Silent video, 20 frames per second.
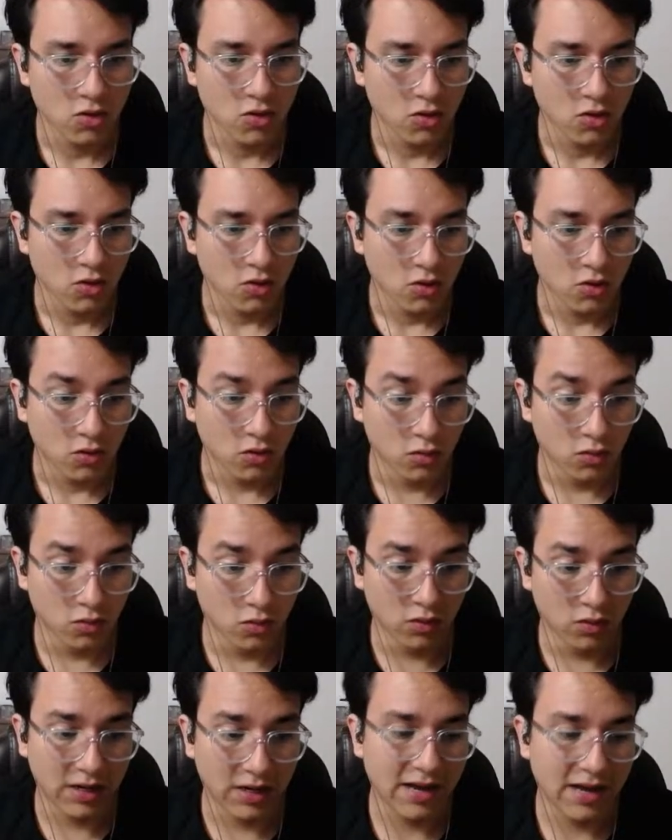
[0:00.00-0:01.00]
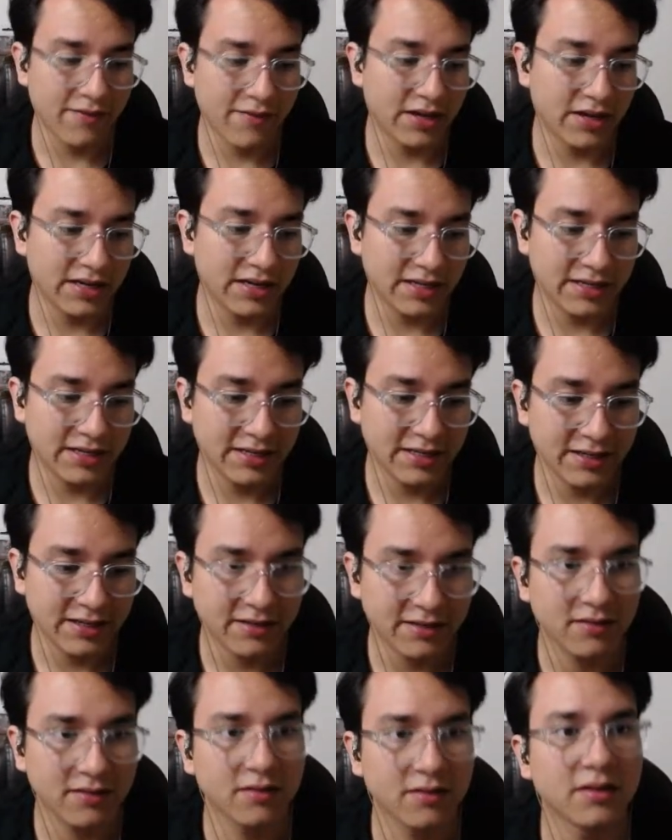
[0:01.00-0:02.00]
Ooh, I haven't get init.
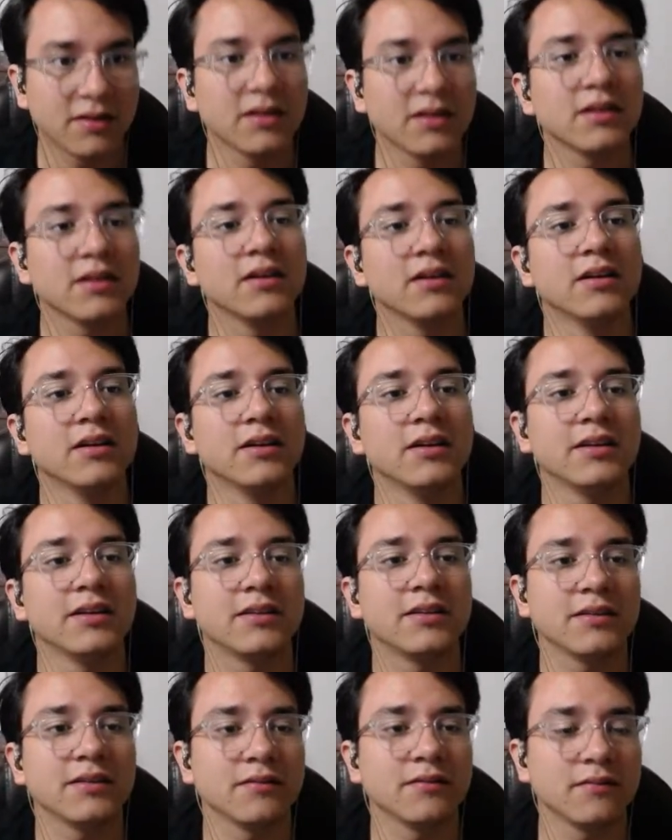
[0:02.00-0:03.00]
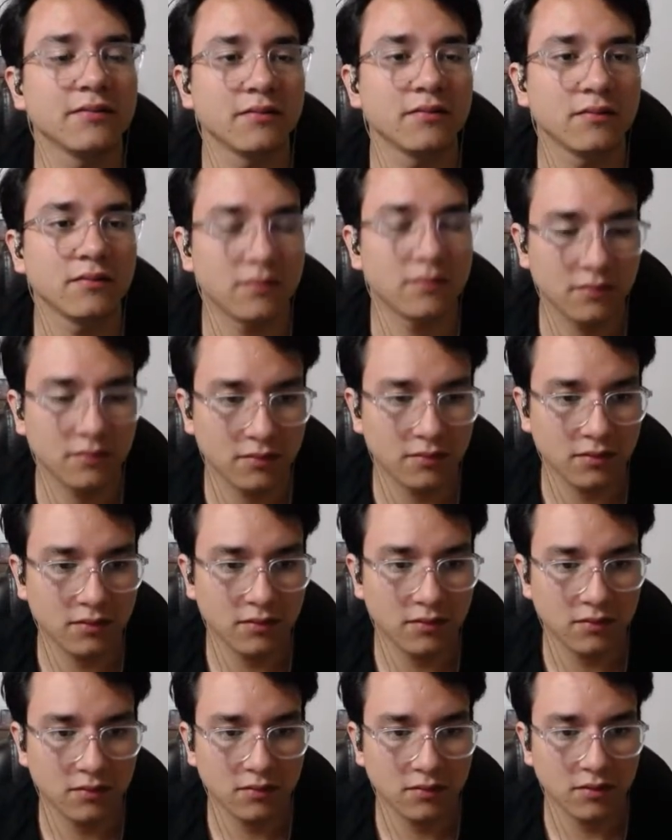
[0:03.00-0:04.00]
Get init.
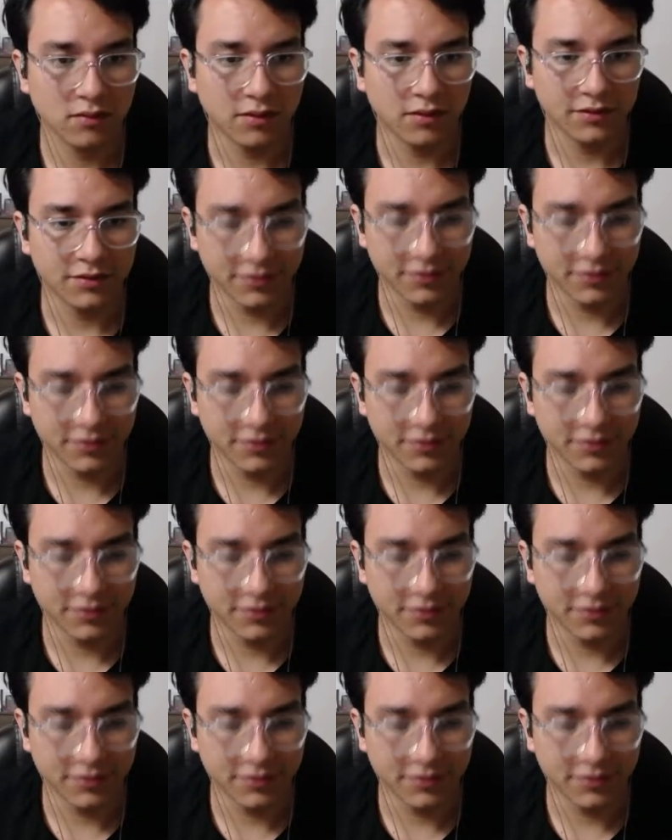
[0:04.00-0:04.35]
Awesome.